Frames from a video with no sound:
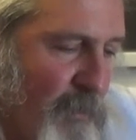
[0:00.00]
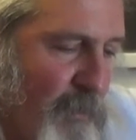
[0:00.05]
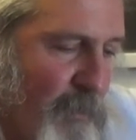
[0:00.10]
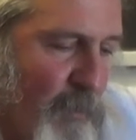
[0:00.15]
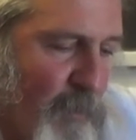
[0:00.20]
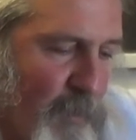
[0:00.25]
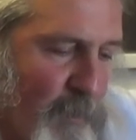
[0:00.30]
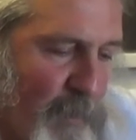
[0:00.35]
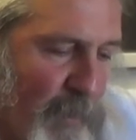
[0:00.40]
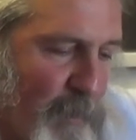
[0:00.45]

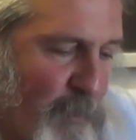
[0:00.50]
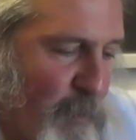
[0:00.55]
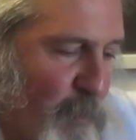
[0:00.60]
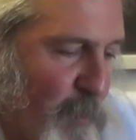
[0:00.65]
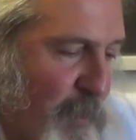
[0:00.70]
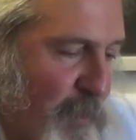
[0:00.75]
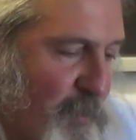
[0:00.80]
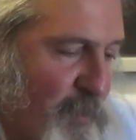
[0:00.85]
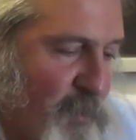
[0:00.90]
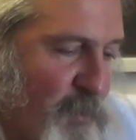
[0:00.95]
all the
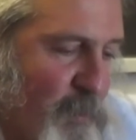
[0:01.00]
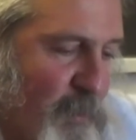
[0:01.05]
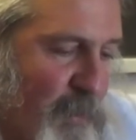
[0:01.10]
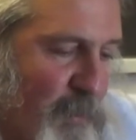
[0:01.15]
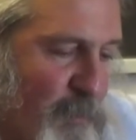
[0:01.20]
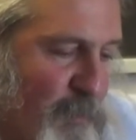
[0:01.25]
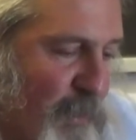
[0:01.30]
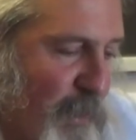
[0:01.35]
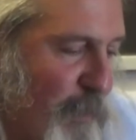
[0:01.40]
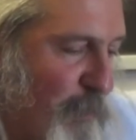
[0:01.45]
paperwork is submitted
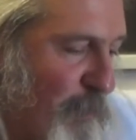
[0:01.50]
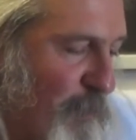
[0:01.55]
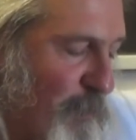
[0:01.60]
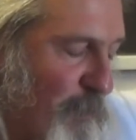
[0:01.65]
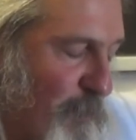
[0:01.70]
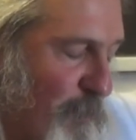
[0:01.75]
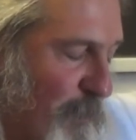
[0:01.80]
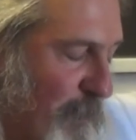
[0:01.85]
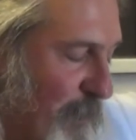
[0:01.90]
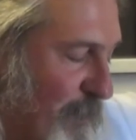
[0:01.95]
properly
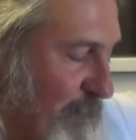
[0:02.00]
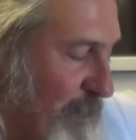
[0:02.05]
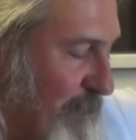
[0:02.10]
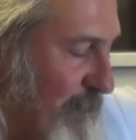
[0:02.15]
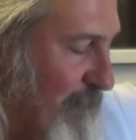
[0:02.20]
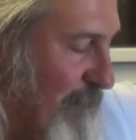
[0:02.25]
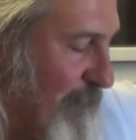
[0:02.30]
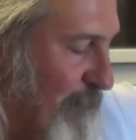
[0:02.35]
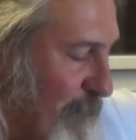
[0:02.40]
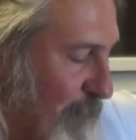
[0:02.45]
or whatever
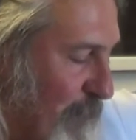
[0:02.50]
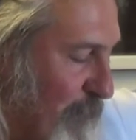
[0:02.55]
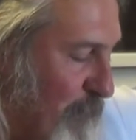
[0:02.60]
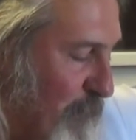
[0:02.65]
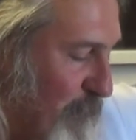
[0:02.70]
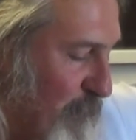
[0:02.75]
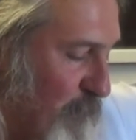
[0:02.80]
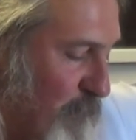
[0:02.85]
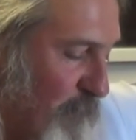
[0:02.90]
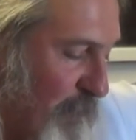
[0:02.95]
to get ready
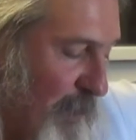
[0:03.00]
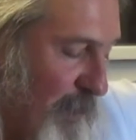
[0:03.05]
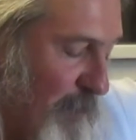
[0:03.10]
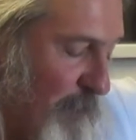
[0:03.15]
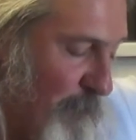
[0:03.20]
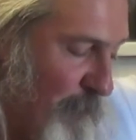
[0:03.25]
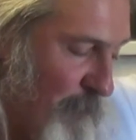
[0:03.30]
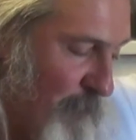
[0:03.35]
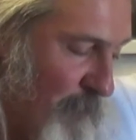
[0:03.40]
for a trial,